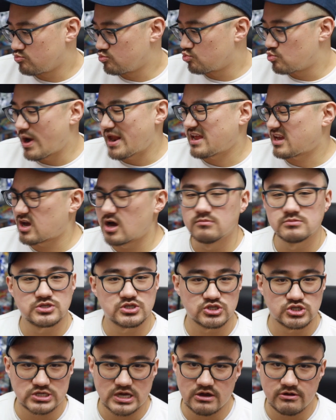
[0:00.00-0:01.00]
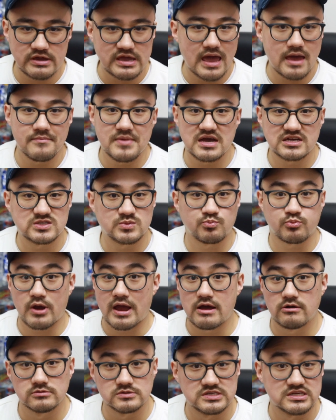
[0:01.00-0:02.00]
when it comes to Cherry MX
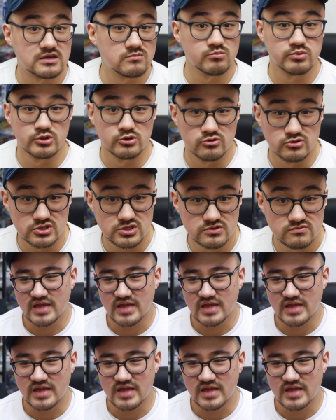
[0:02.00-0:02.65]
Browns and Blues.